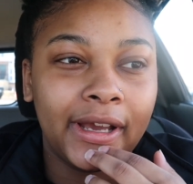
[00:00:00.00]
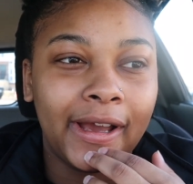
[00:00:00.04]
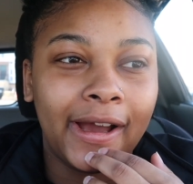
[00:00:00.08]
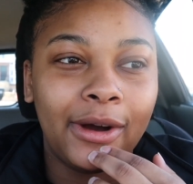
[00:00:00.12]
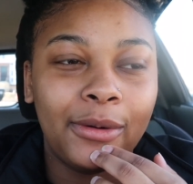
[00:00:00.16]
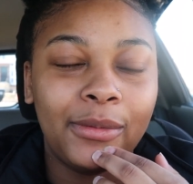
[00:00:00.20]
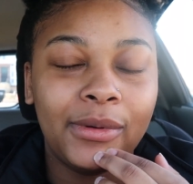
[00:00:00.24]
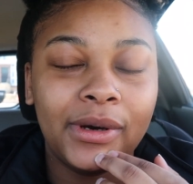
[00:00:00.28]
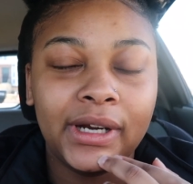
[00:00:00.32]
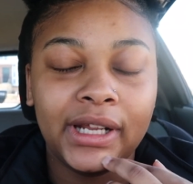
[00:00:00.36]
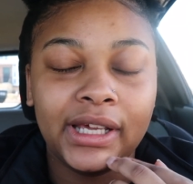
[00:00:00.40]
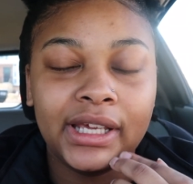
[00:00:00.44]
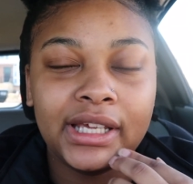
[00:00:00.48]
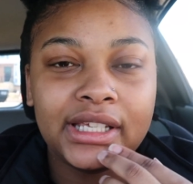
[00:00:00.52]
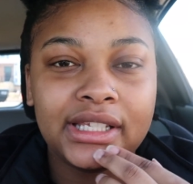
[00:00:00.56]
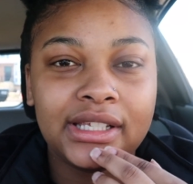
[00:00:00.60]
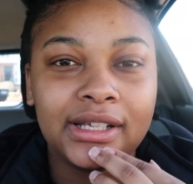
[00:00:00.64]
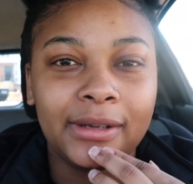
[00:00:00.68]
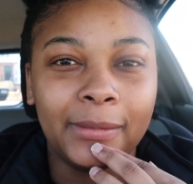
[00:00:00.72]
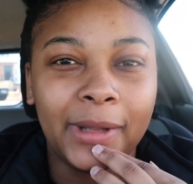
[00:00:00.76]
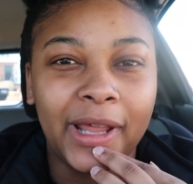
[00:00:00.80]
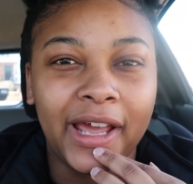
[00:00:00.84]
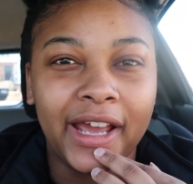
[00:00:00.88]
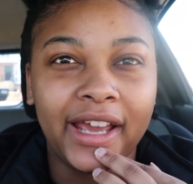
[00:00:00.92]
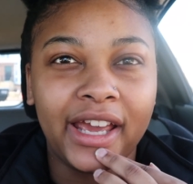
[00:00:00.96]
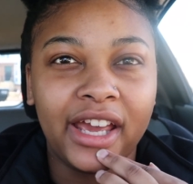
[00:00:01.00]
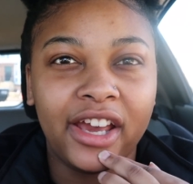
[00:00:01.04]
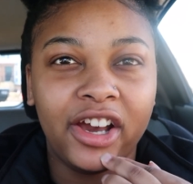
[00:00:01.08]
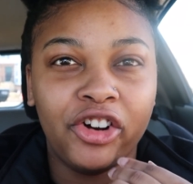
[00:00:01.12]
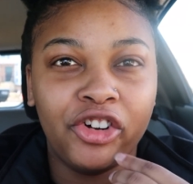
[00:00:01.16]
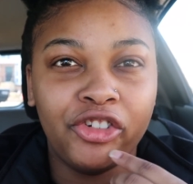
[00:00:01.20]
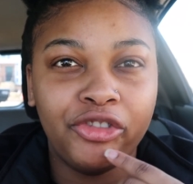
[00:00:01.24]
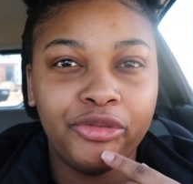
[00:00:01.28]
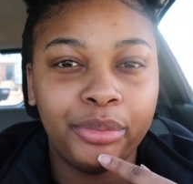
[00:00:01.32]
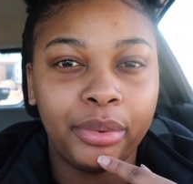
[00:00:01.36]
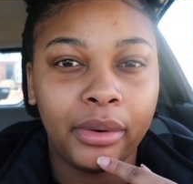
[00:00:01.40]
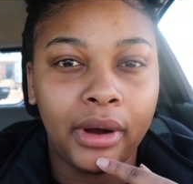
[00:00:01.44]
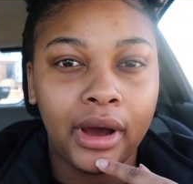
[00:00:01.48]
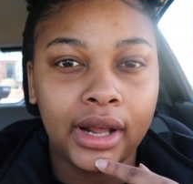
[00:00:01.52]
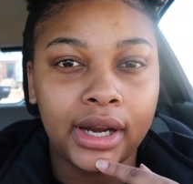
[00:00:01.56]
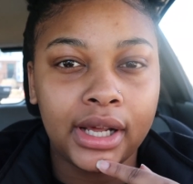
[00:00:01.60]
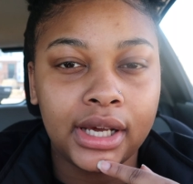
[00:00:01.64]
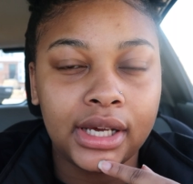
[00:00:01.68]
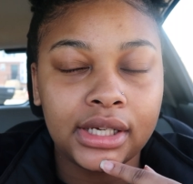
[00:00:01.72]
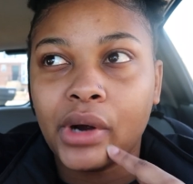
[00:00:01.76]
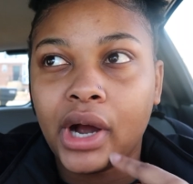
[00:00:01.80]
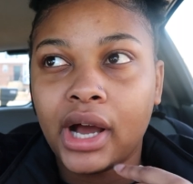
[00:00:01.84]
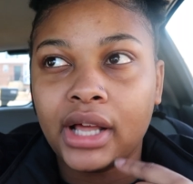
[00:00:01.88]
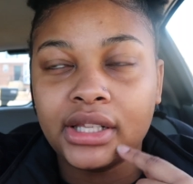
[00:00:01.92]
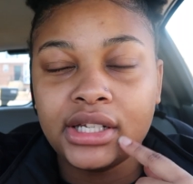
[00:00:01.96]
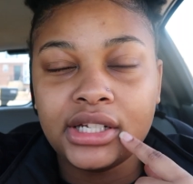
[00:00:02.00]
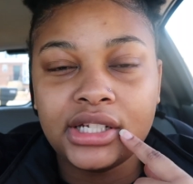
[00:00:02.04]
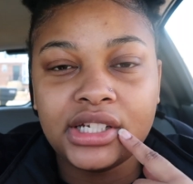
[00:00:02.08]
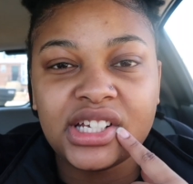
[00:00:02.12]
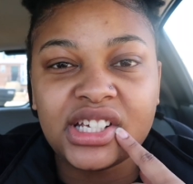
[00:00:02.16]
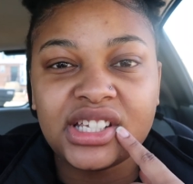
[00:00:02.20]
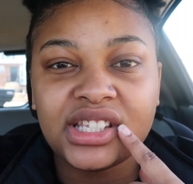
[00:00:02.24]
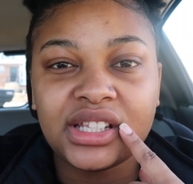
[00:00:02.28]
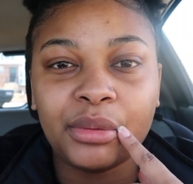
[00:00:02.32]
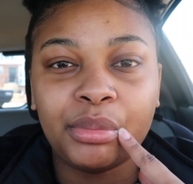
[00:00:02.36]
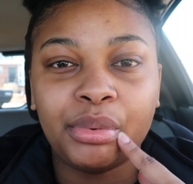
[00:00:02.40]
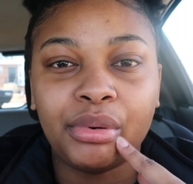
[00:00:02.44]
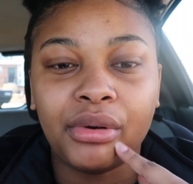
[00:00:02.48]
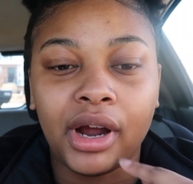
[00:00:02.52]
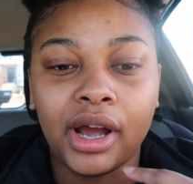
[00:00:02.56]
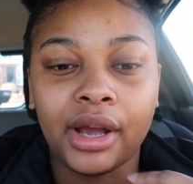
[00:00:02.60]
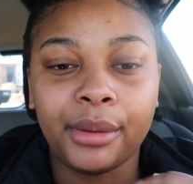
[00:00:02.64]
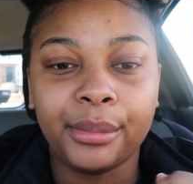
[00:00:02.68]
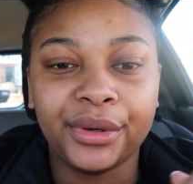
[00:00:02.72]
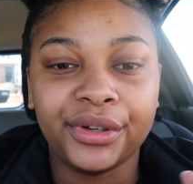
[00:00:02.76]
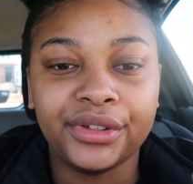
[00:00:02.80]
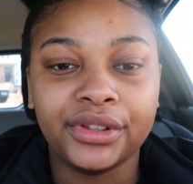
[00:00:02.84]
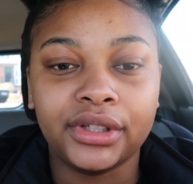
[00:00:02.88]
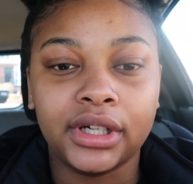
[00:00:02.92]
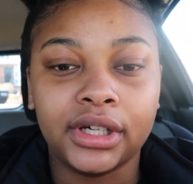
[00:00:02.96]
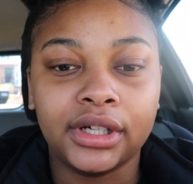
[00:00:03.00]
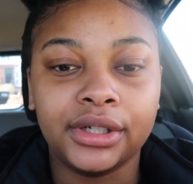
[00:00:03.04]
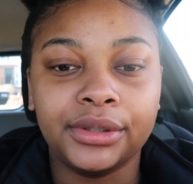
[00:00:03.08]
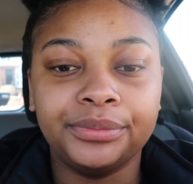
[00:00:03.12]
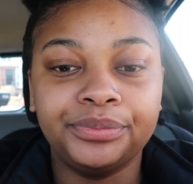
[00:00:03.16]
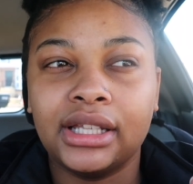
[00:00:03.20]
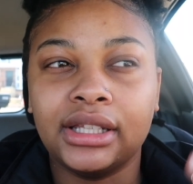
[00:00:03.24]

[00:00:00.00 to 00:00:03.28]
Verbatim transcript: I want to get some like Elf product. Probably just a primer though.